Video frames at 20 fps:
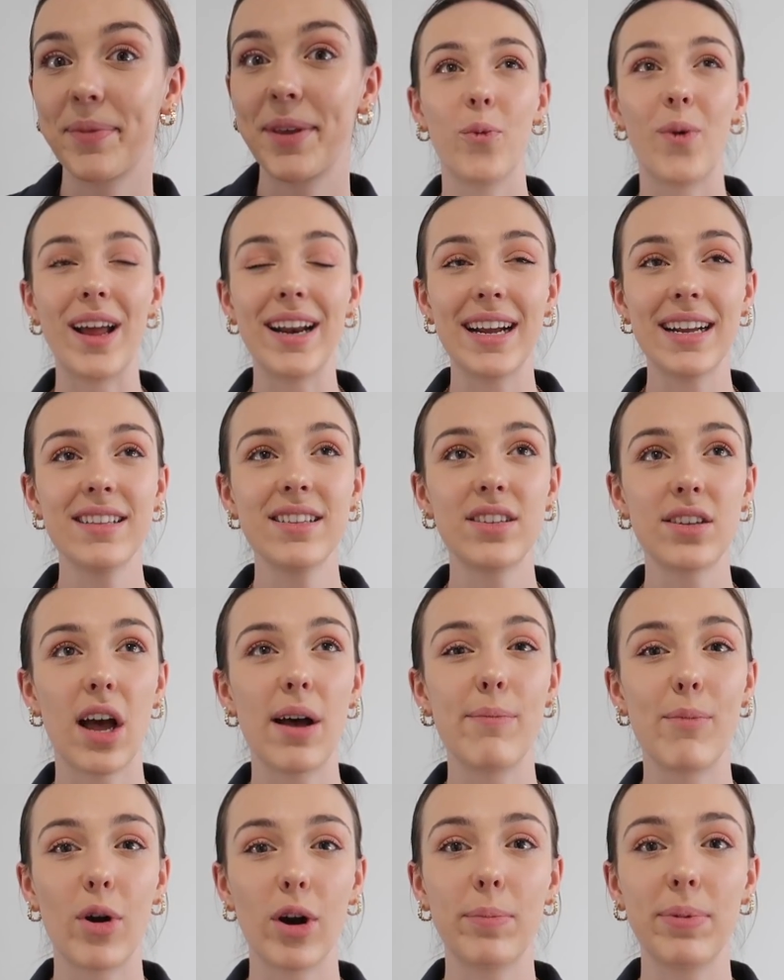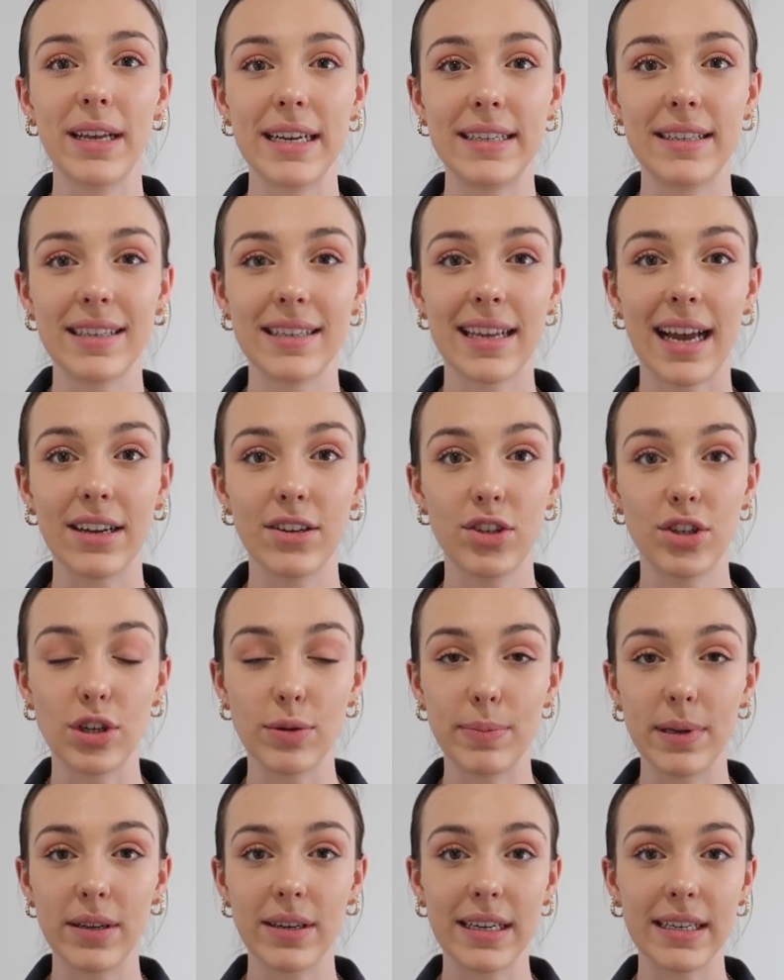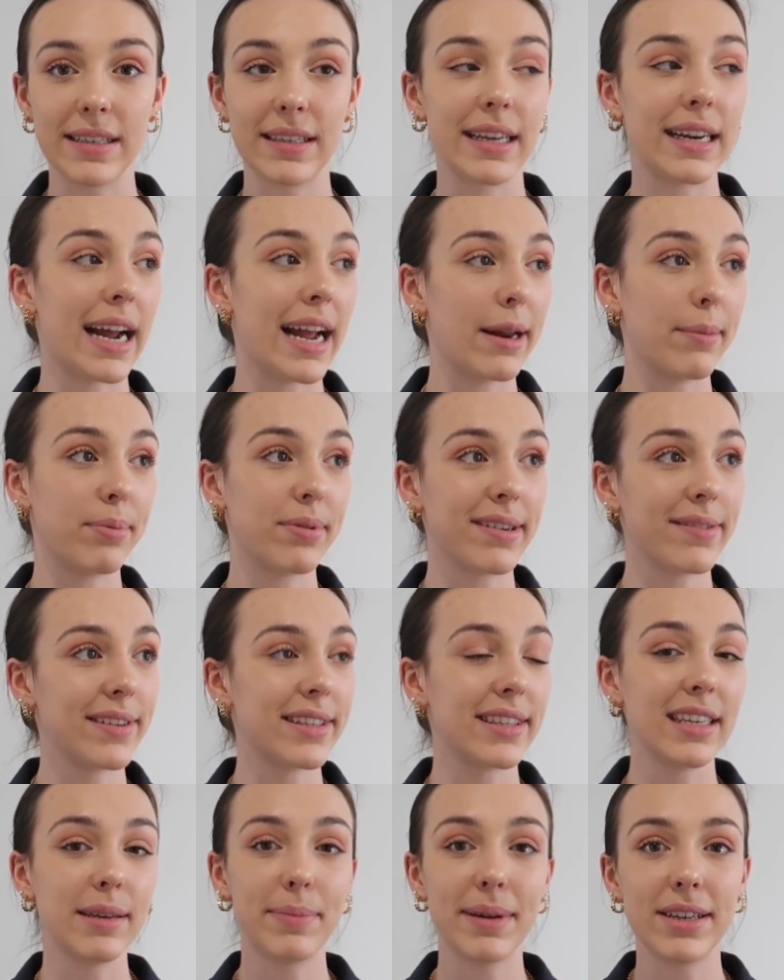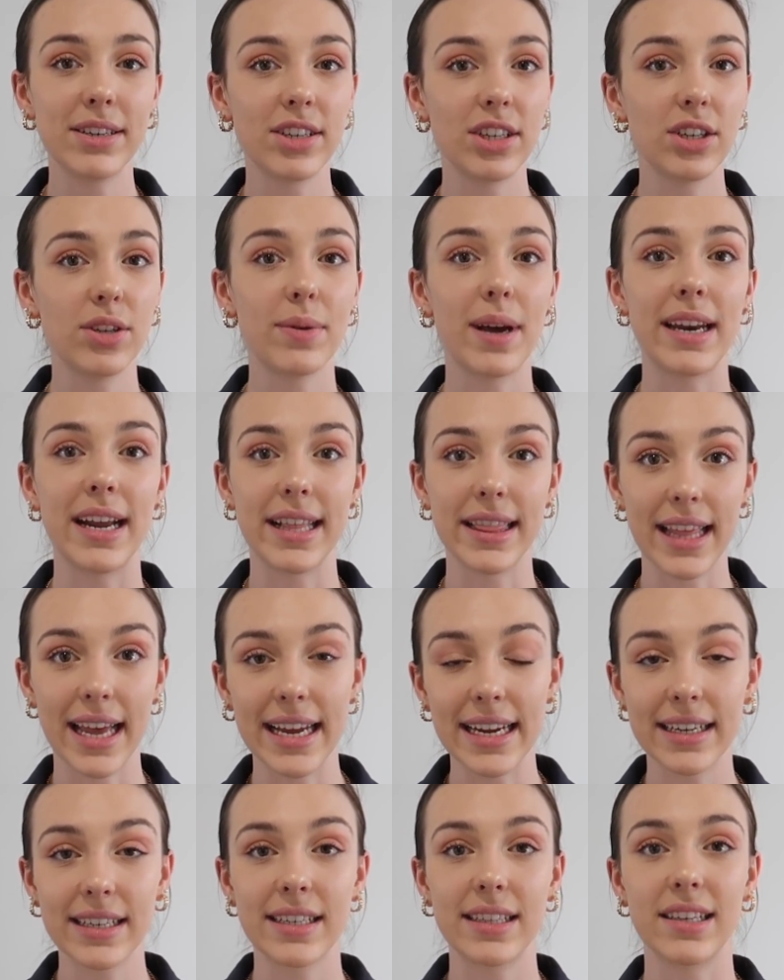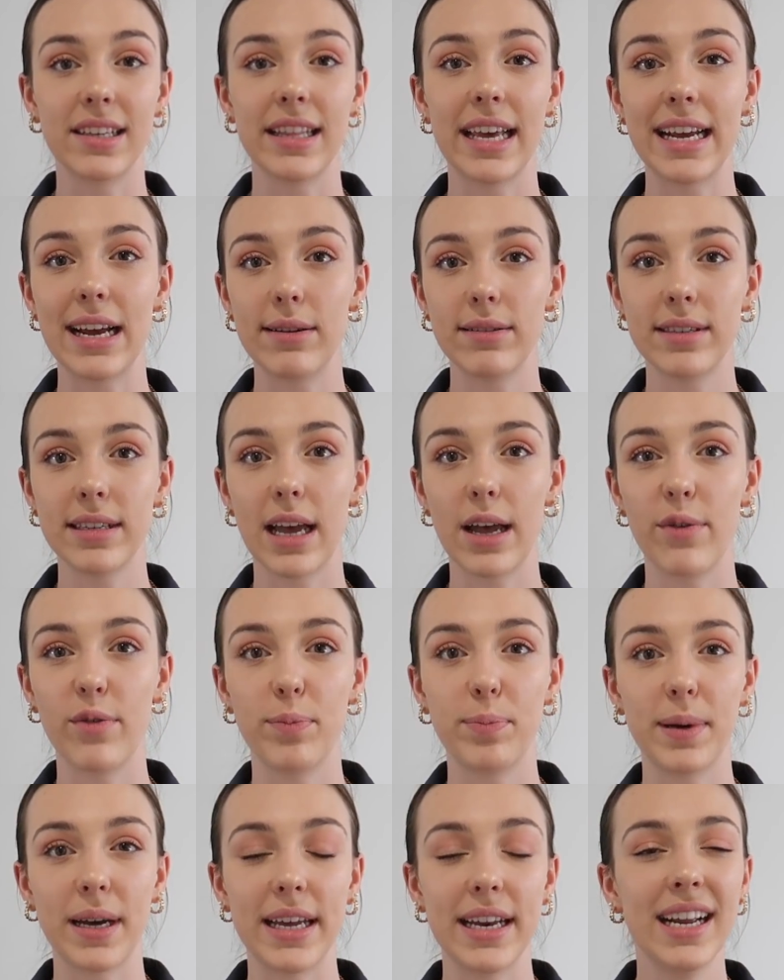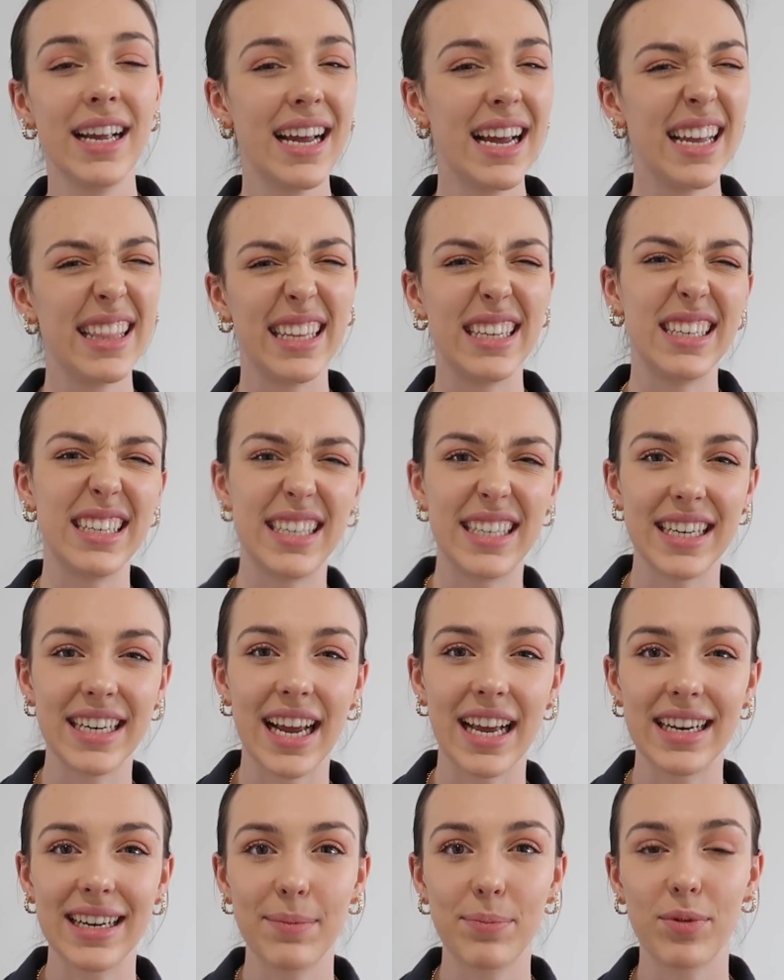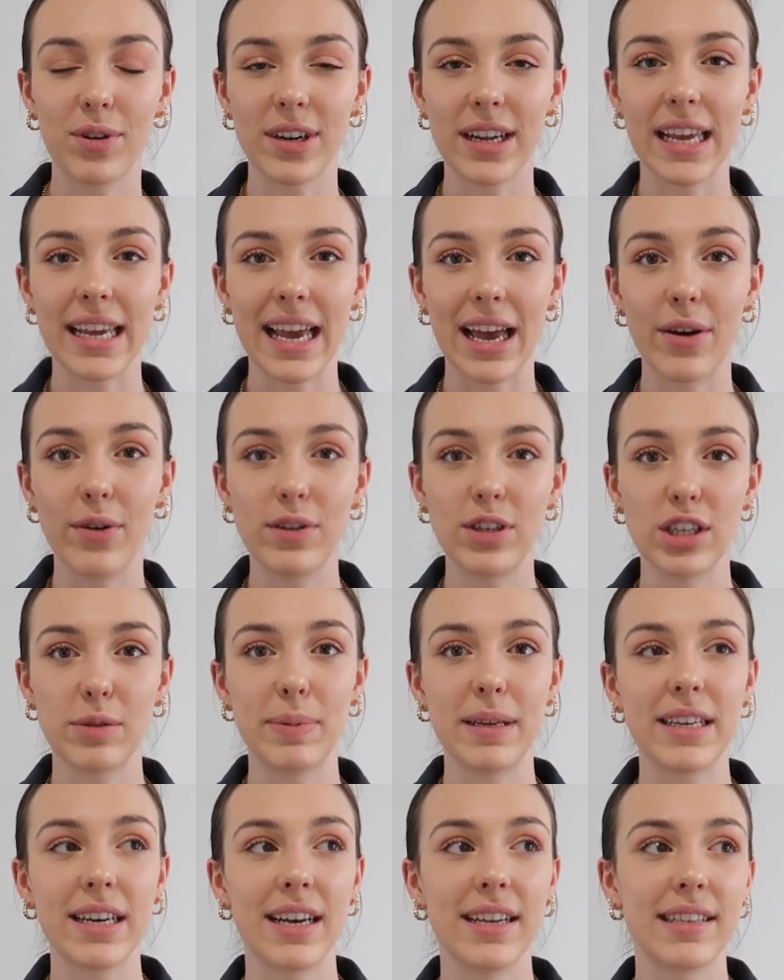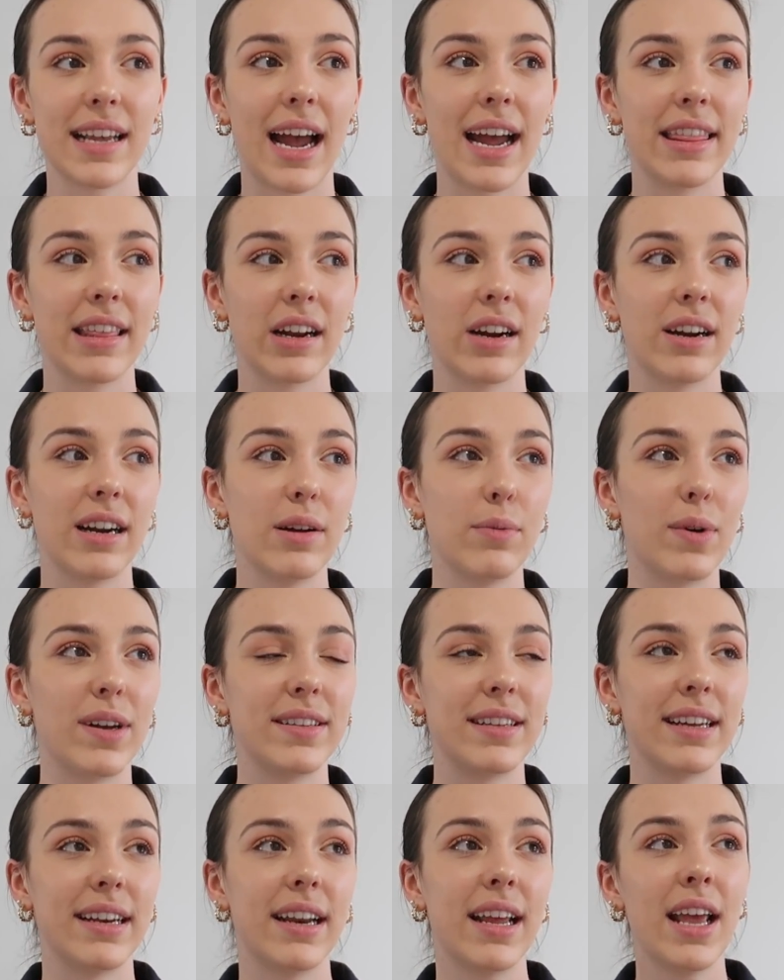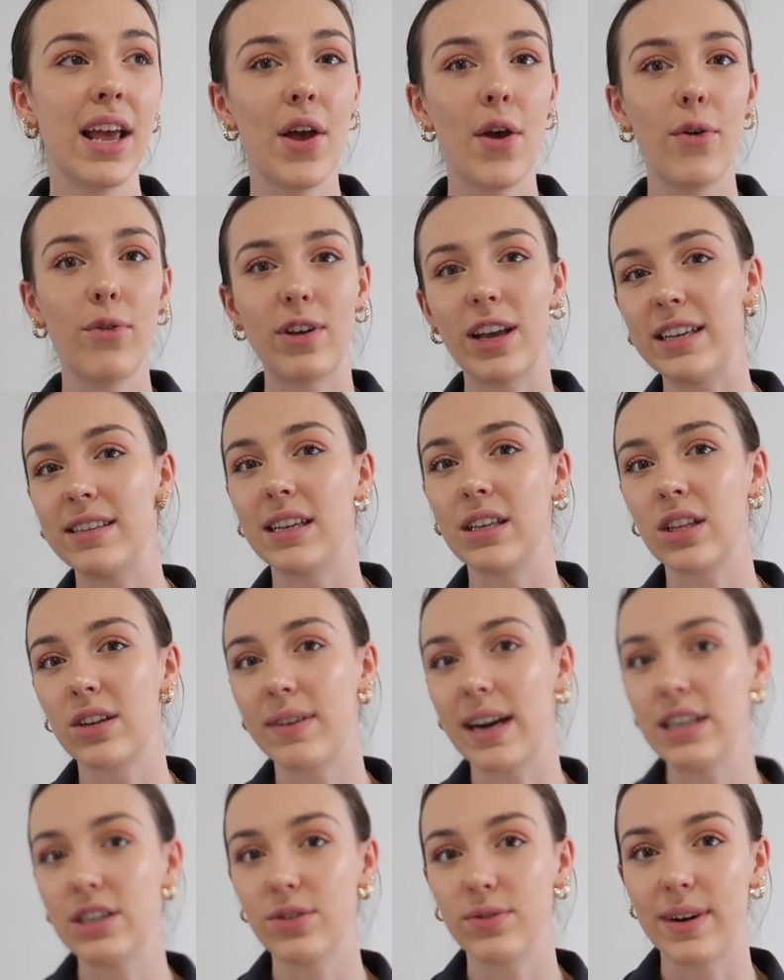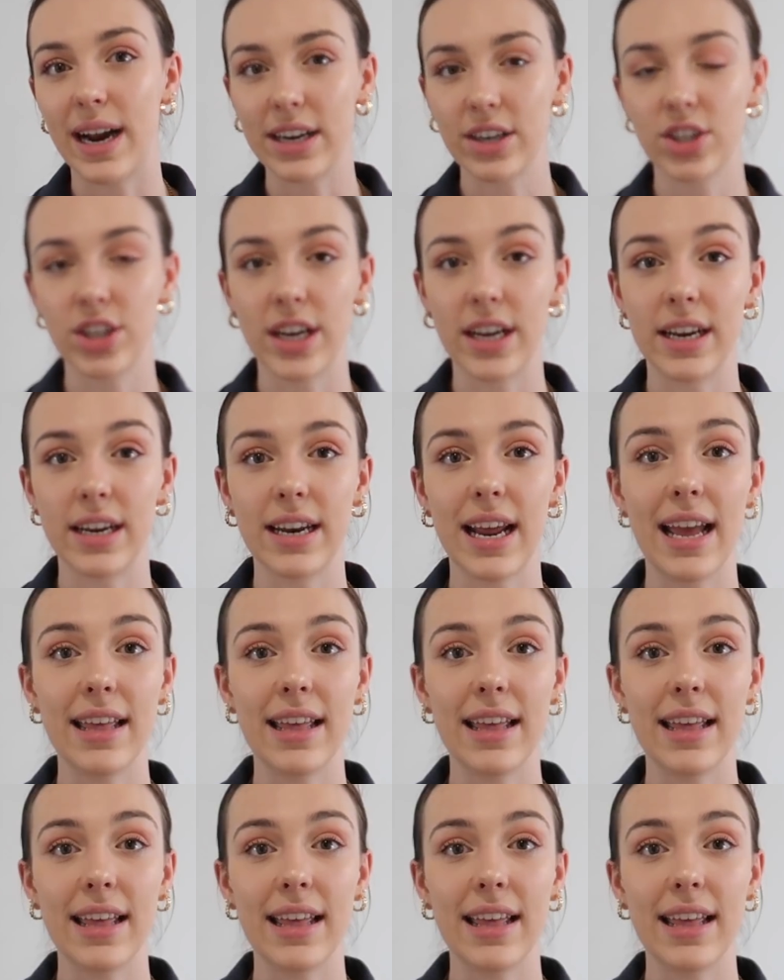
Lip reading: Went and saw more places at 2 buildings that I had previously been to and I liked the layouts of, but they just didn't end up working out just because either it wasn't facing the right direction.